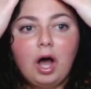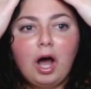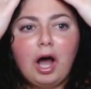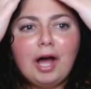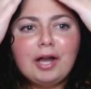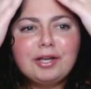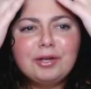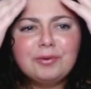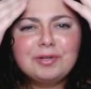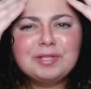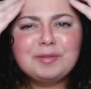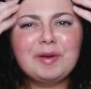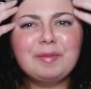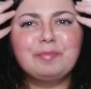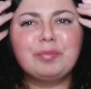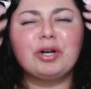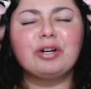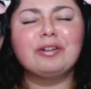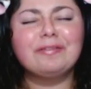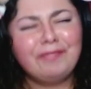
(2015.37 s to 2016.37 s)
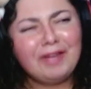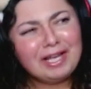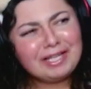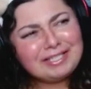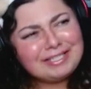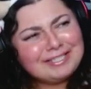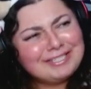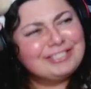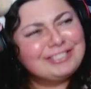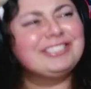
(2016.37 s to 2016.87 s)
Audio has been
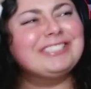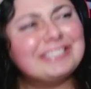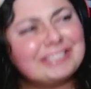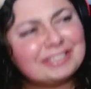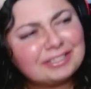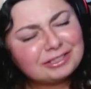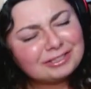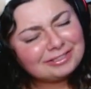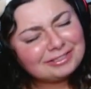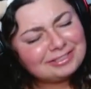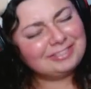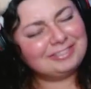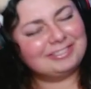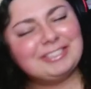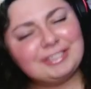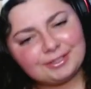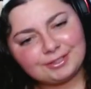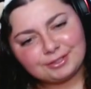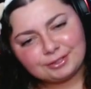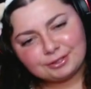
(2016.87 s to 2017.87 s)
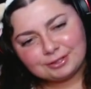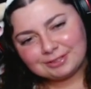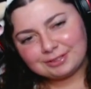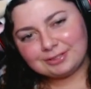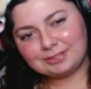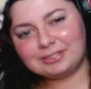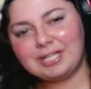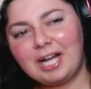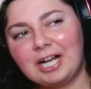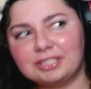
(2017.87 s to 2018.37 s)
perfect? Yes. Yeah. Uh,
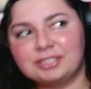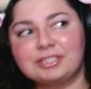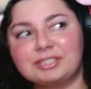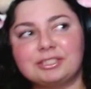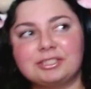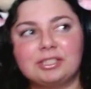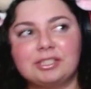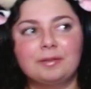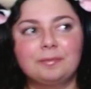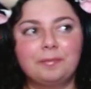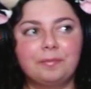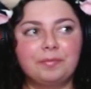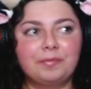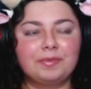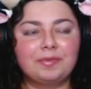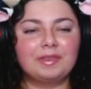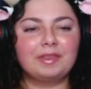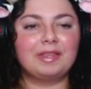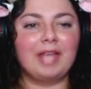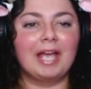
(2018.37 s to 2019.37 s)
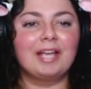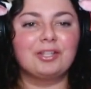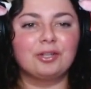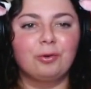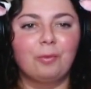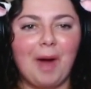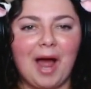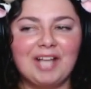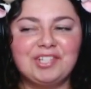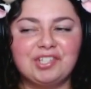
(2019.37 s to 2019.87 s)
yes. Thank
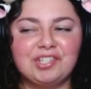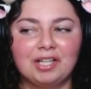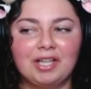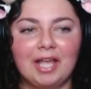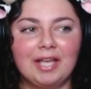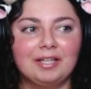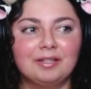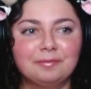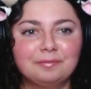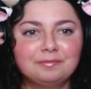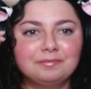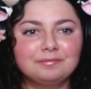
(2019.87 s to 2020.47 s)
you, Rat Jelly.